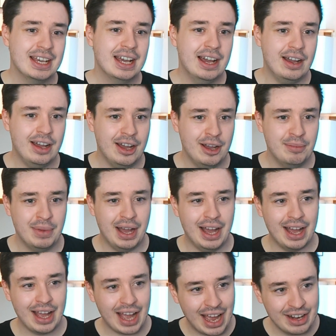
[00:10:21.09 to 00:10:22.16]
Um,
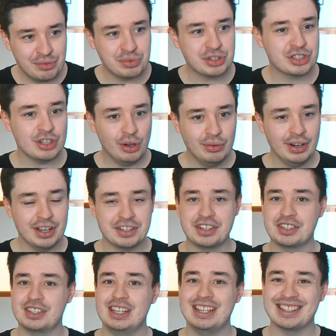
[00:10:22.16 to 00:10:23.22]
and it was so nice to
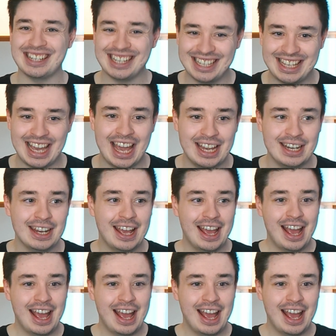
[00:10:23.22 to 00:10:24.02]
see it again.